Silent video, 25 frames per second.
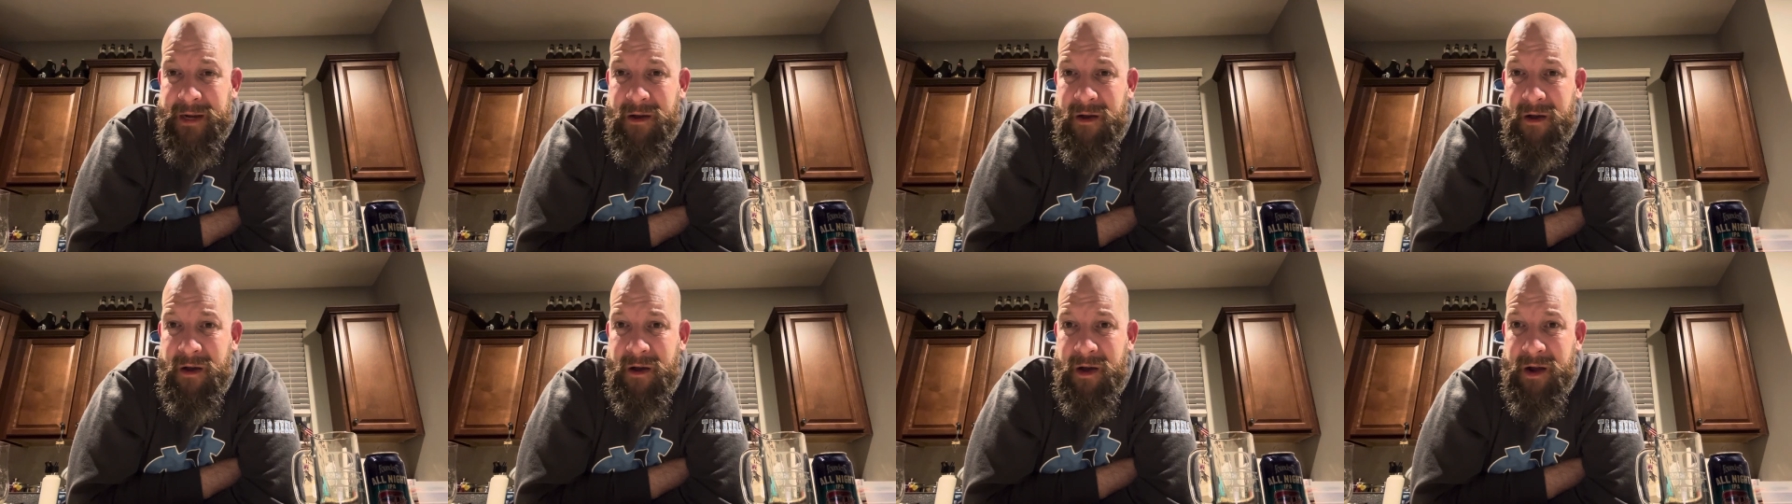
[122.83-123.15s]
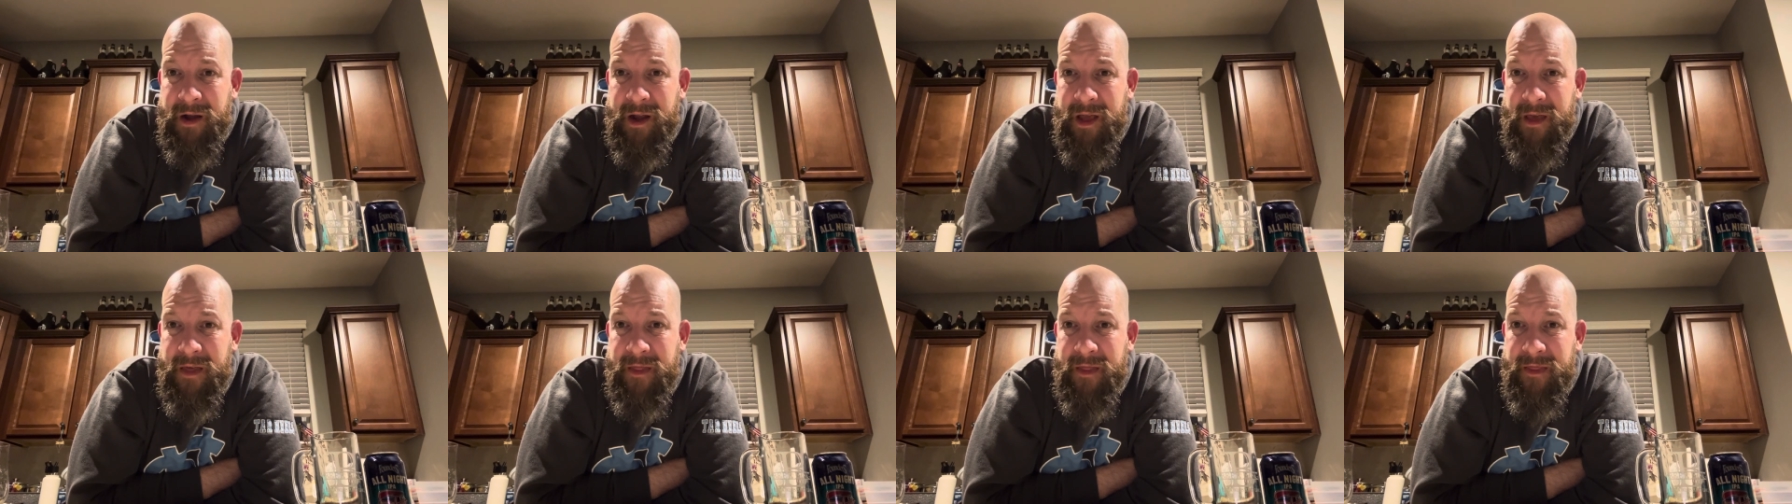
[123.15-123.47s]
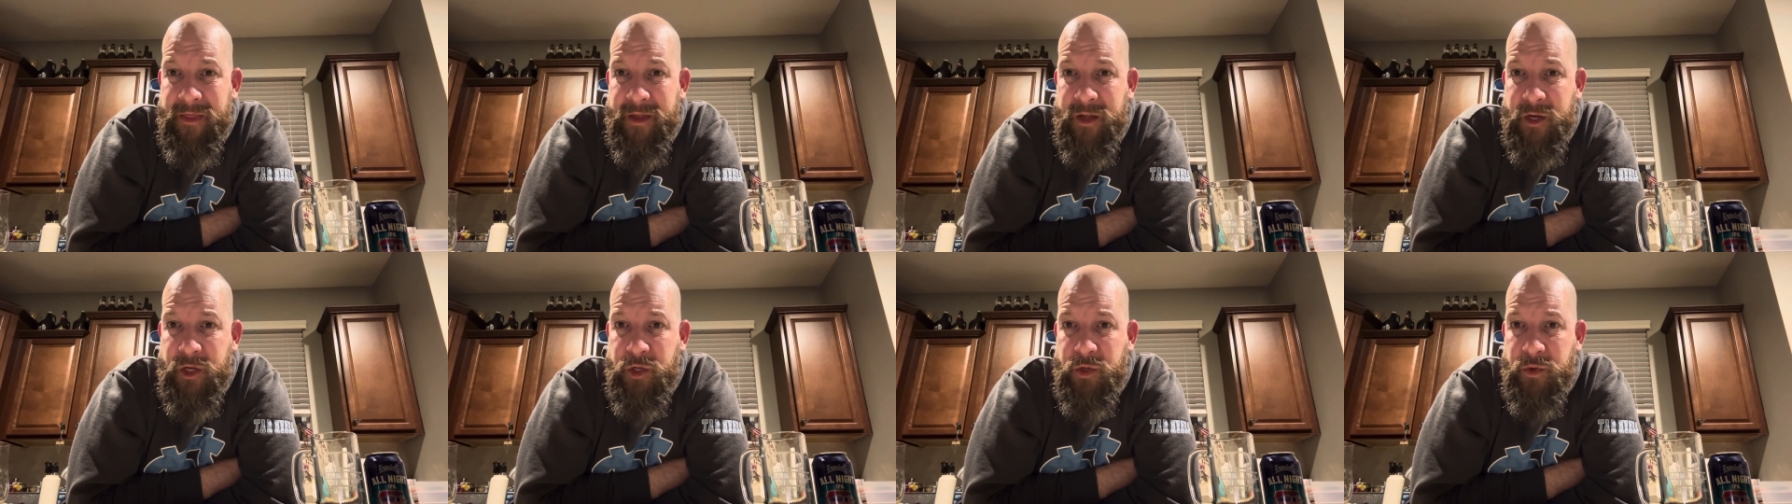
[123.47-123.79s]
on
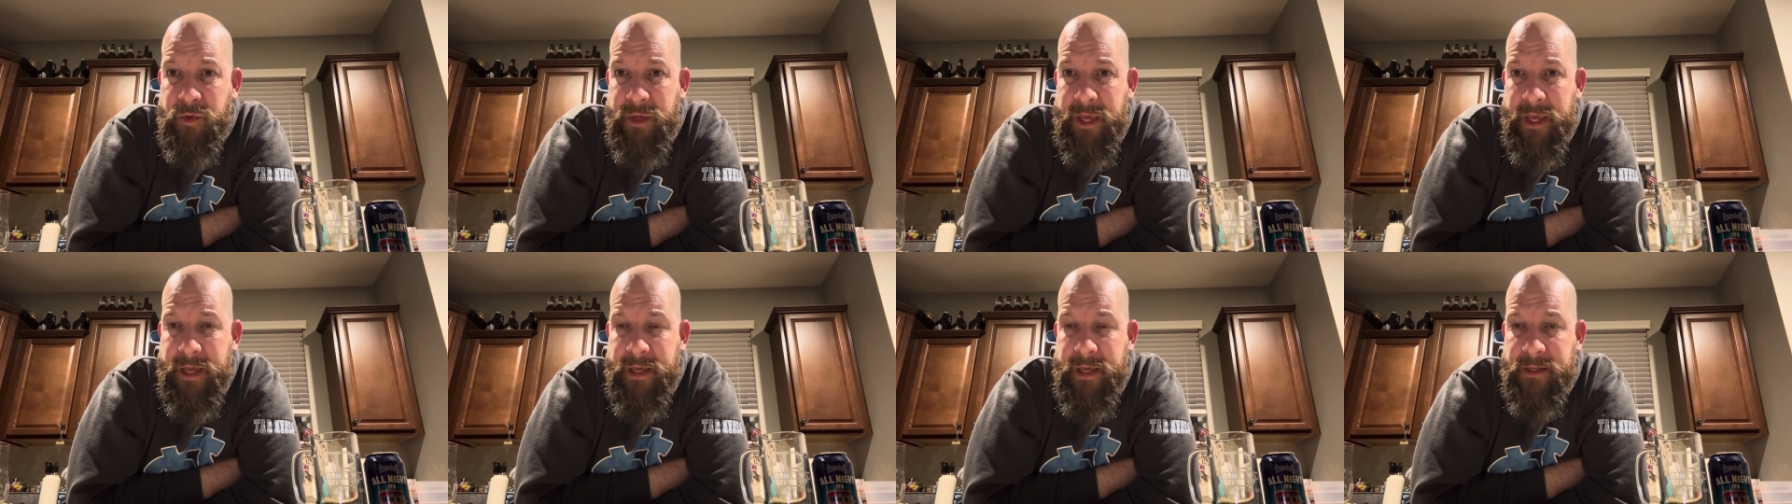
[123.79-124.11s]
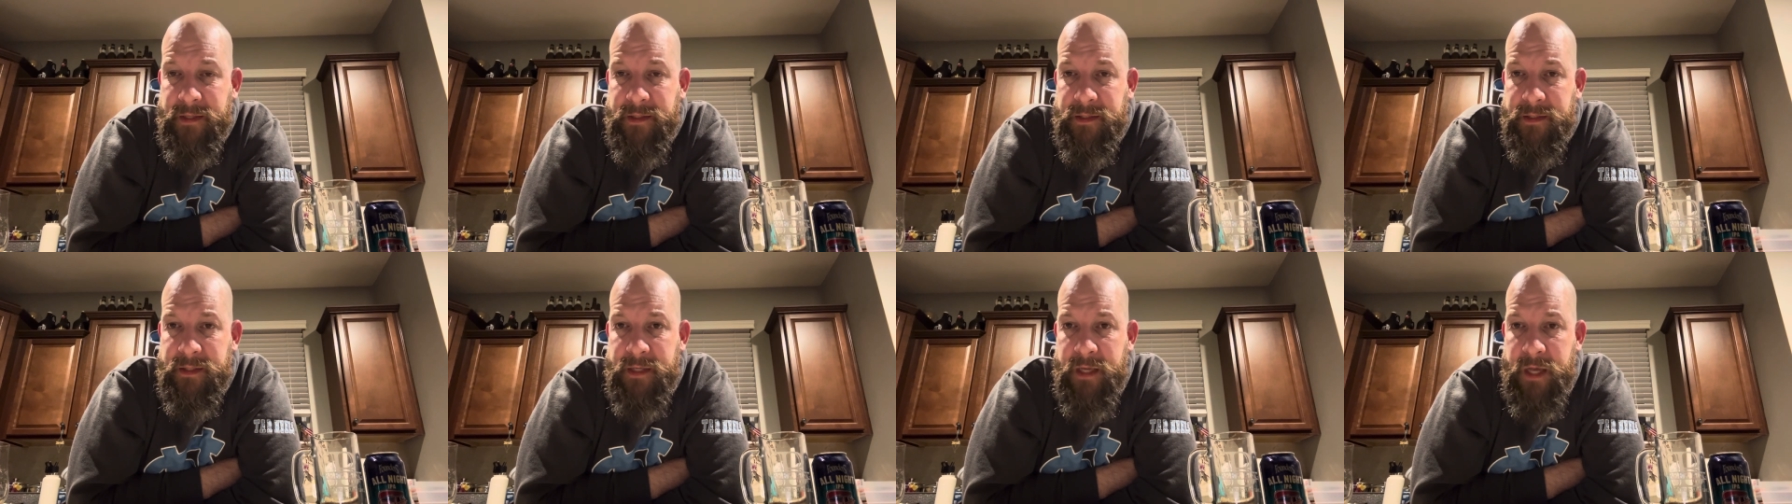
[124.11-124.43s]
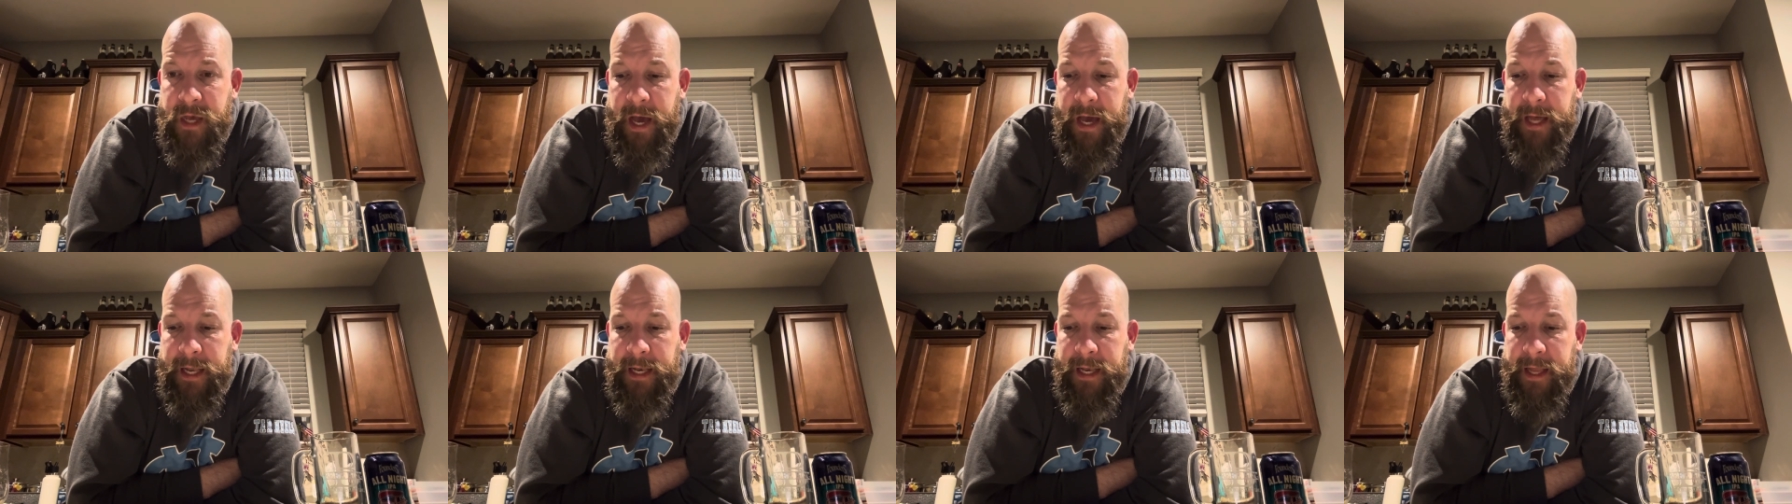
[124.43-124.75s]
the Dukies.
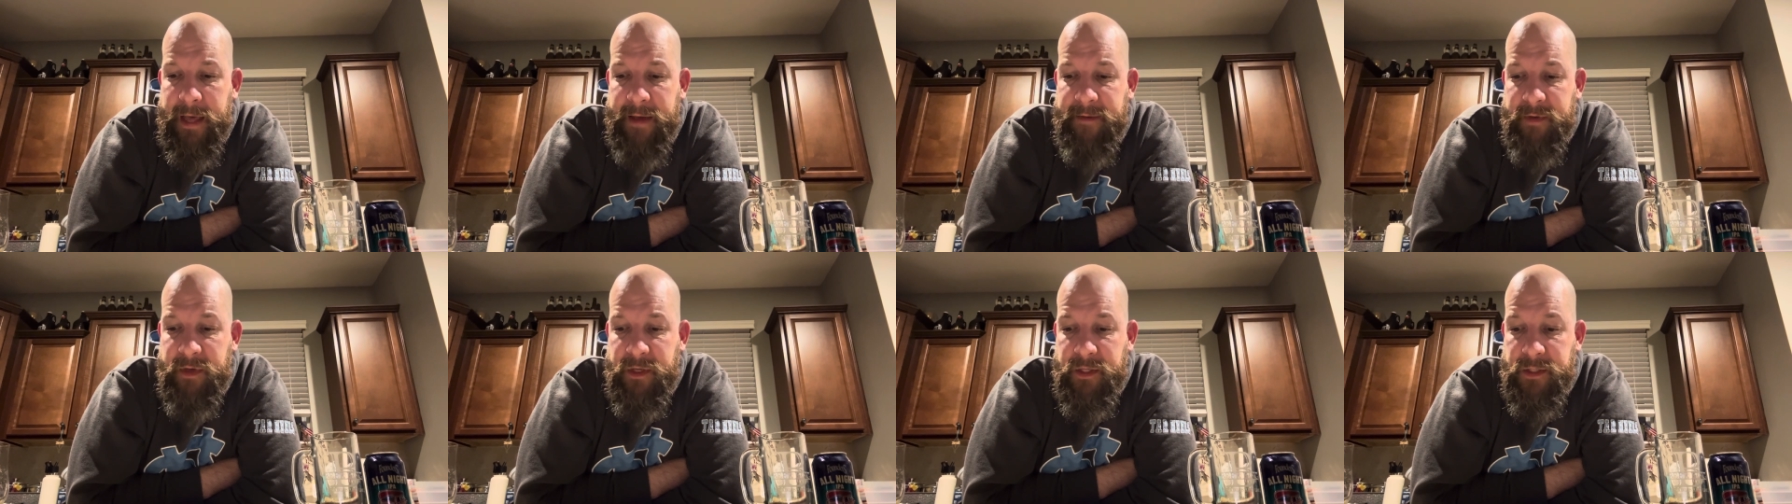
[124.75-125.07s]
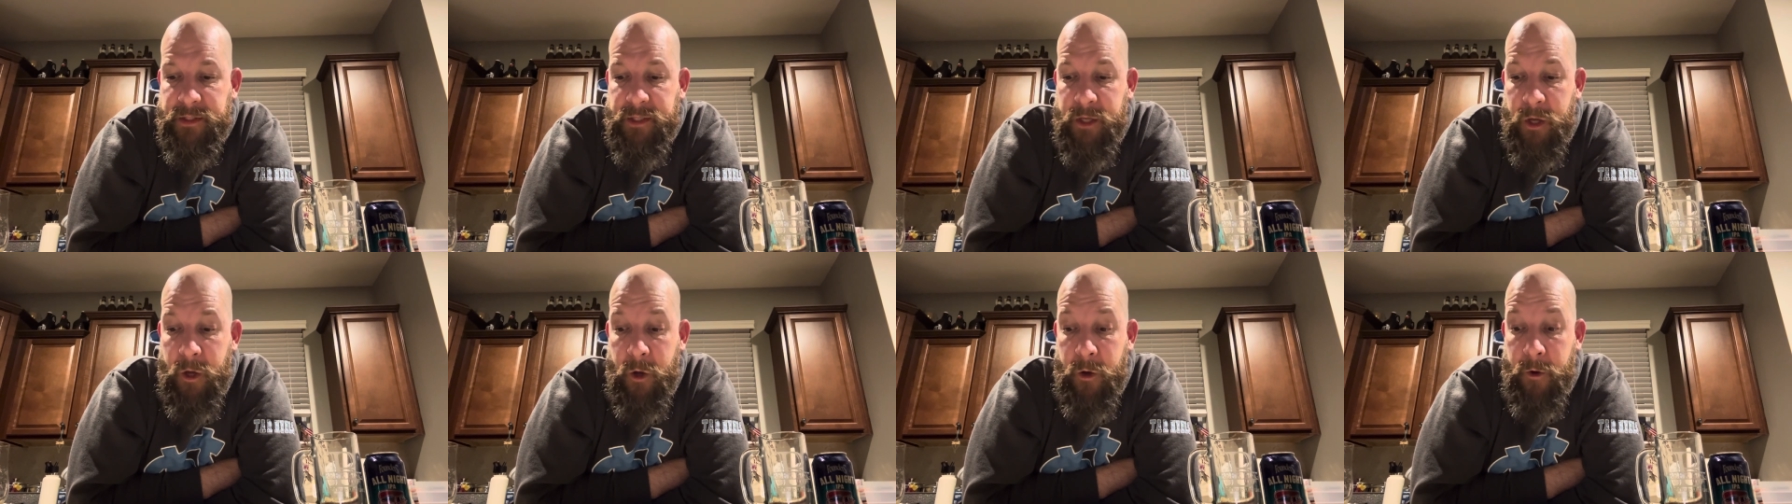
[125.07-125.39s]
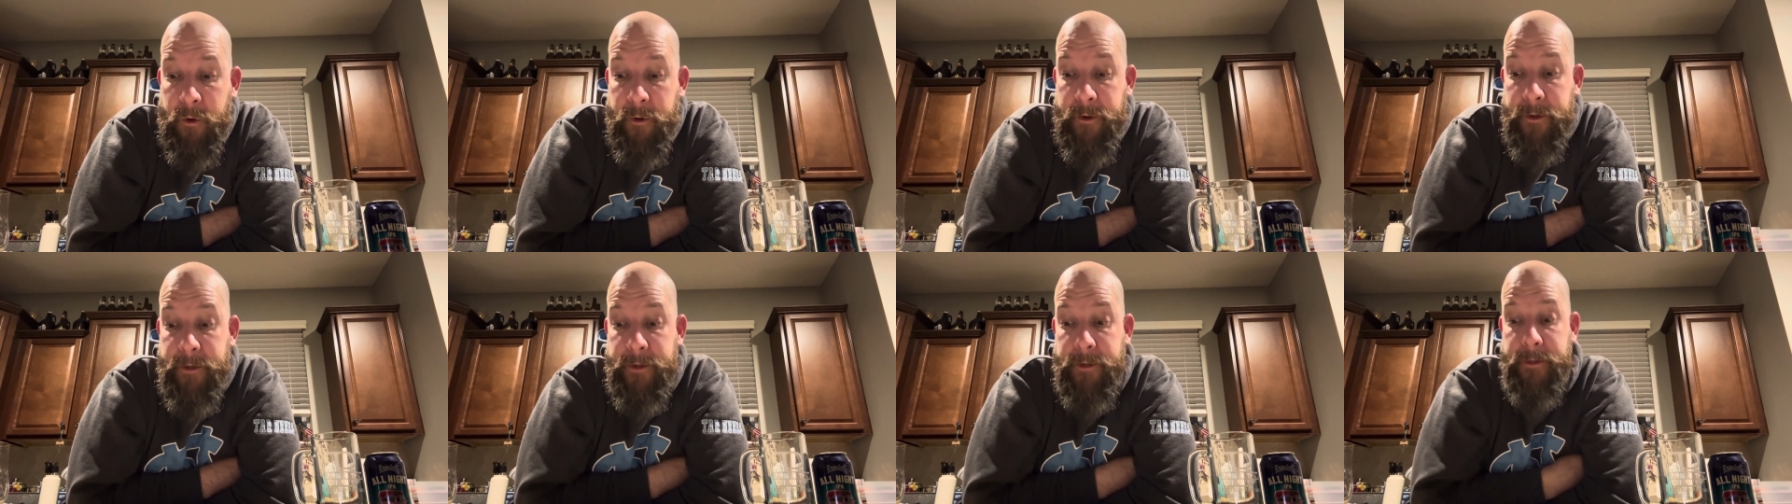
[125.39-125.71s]
I love it.
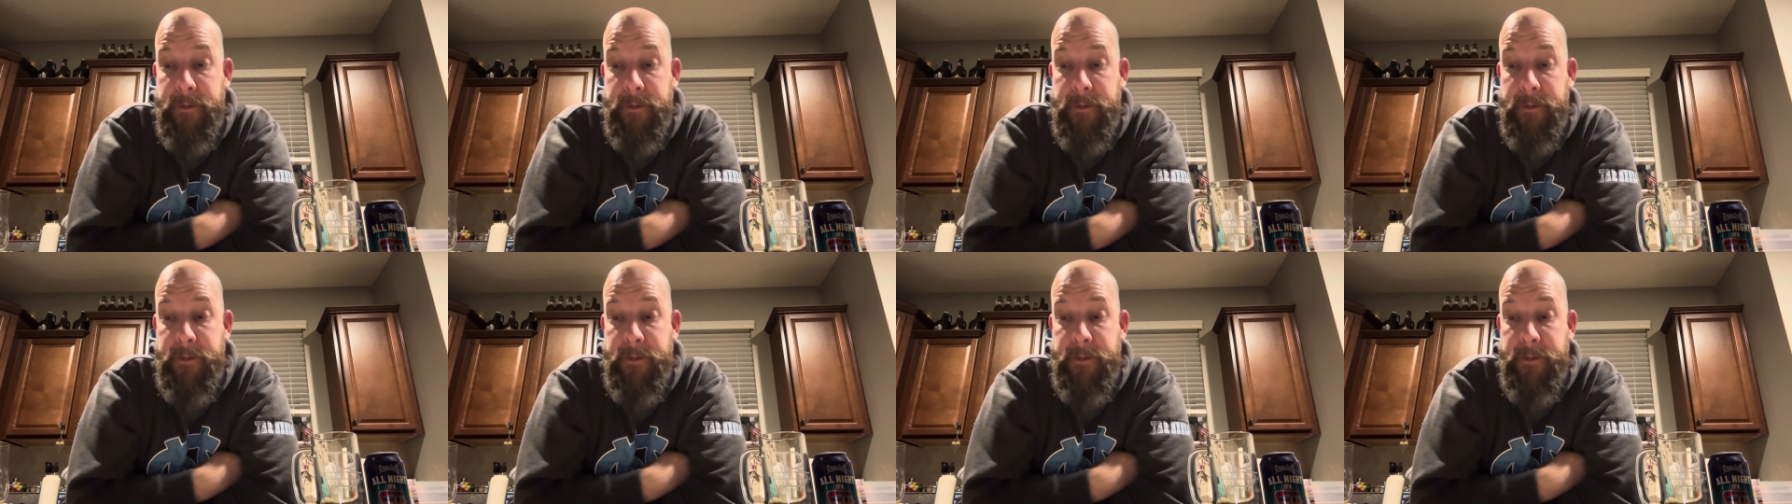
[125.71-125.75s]
So